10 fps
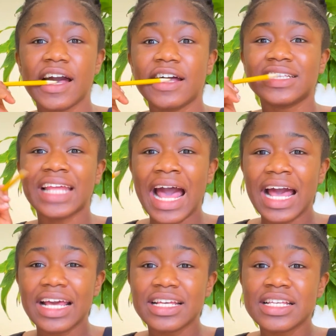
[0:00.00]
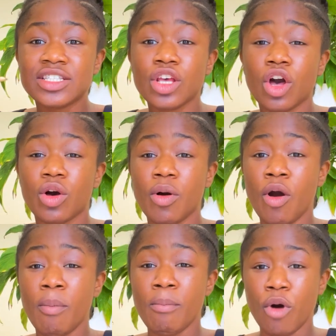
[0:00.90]
That is a
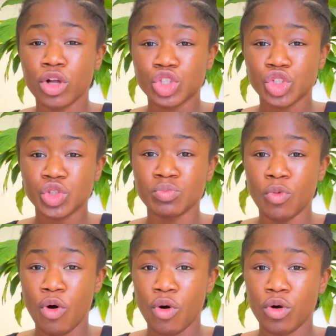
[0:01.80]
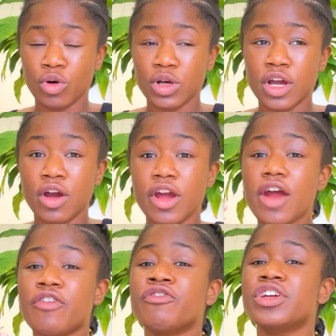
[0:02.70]
much more
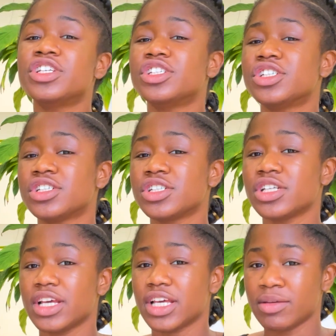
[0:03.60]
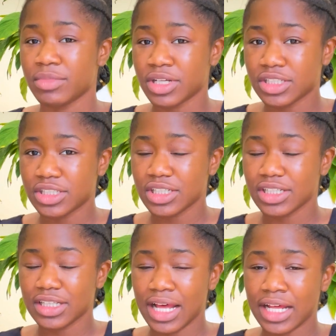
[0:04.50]
rich image
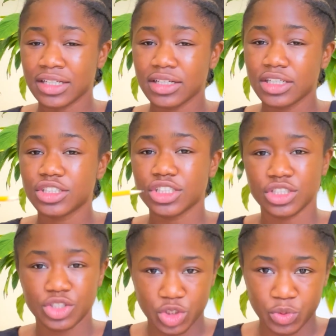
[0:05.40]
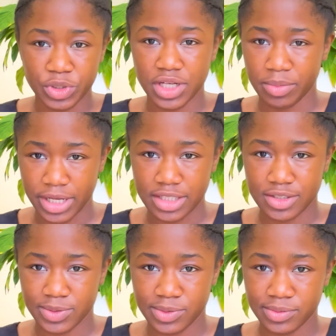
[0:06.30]
than she's chewing her
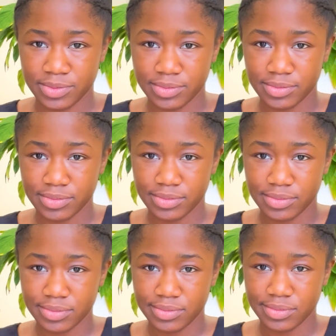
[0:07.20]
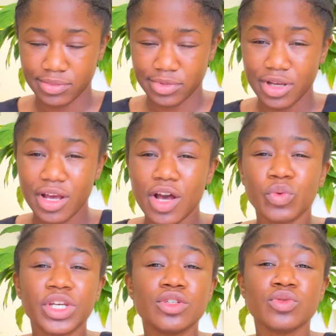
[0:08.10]
pencil. We
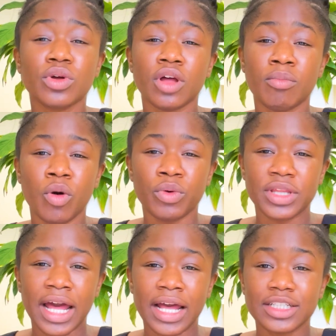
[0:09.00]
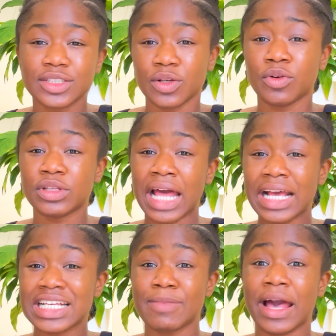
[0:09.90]
can do a lot more with that. So that
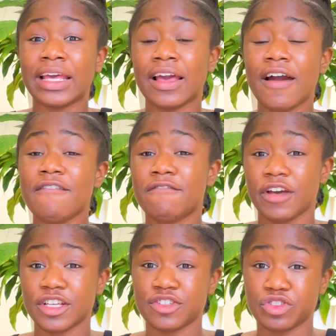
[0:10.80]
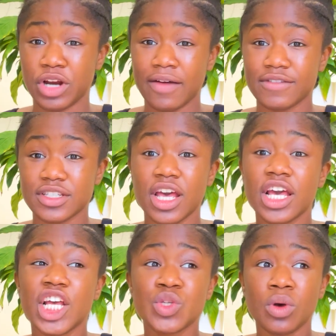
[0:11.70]
is my first draft.
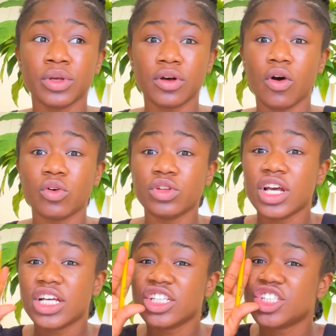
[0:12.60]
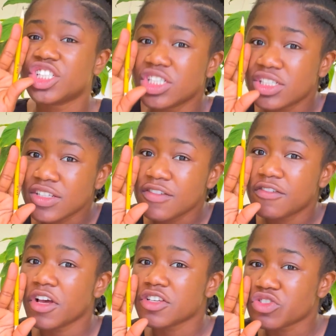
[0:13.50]
It's what we call the shitty
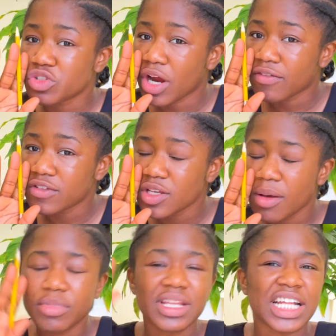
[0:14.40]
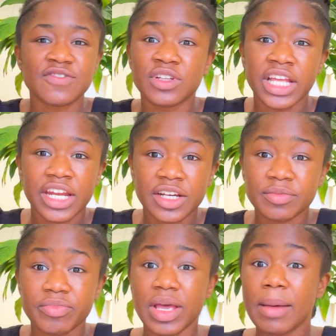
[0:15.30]
first draft. But that's for later.
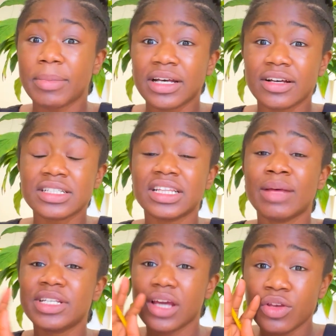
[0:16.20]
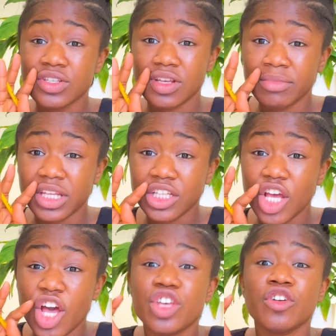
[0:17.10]
Because let me tell you something,
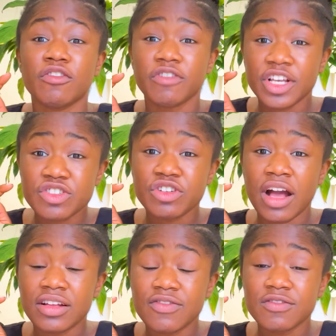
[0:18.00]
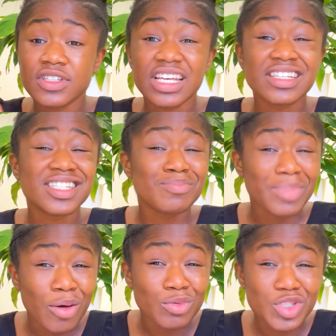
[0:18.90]
your first draft is
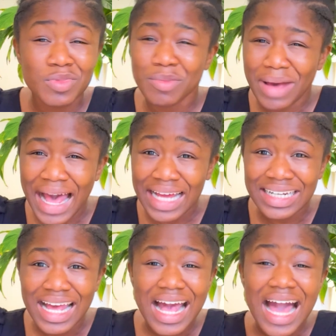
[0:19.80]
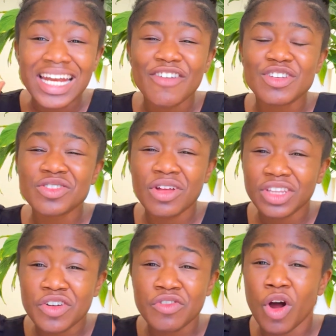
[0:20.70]
bound to be bad, and there is
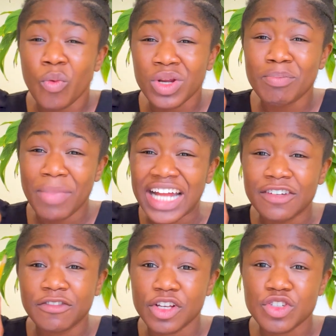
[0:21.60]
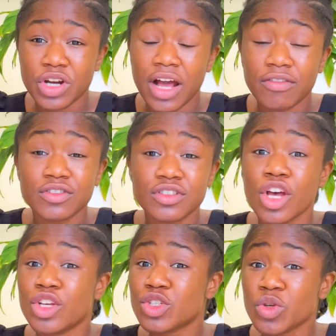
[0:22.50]
nothing wrong with a bad first draft.
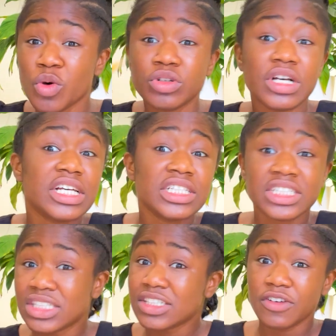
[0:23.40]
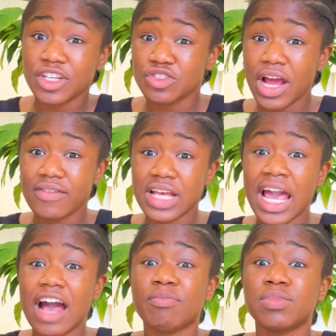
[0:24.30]
So shitty first drafts, I
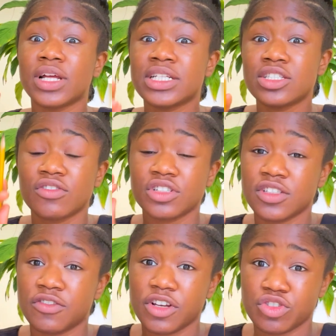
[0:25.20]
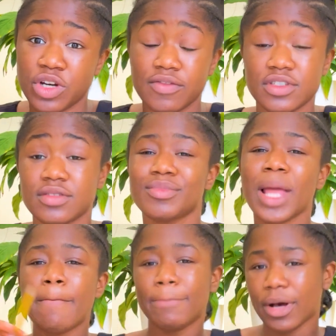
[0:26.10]
have plenty of shitty first drafts.
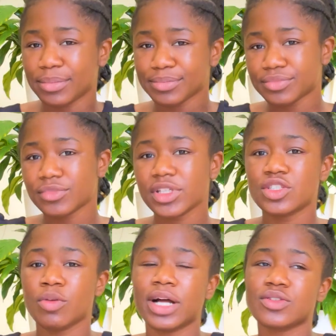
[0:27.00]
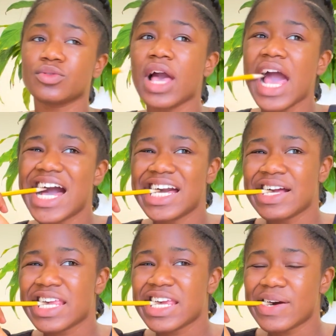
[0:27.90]
But let's go back to I am
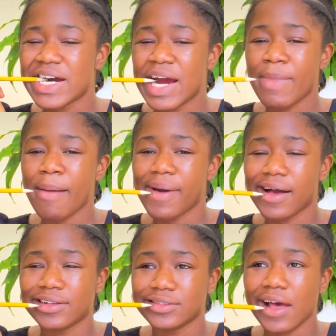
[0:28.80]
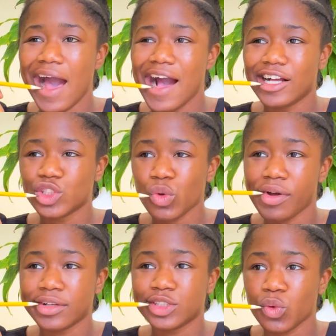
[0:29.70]
killing my pants on join.